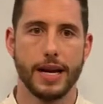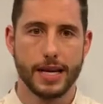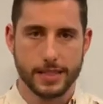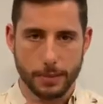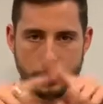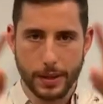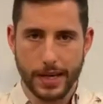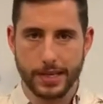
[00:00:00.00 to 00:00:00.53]
It's
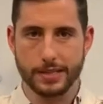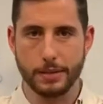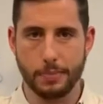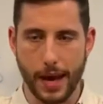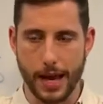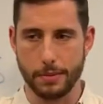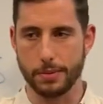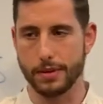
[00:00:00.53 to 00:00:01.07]
a piece of
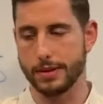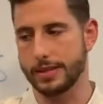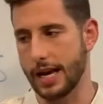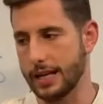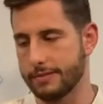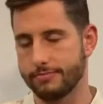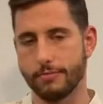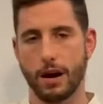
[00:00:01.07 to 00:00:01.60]
paper that
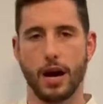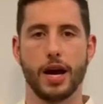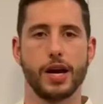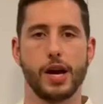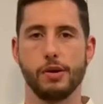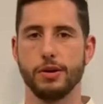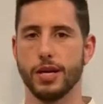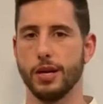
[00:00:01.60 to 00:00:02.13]
says I
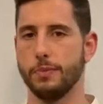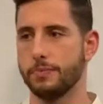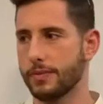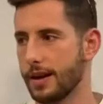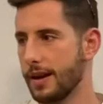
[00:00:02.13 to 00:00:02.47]
owe you,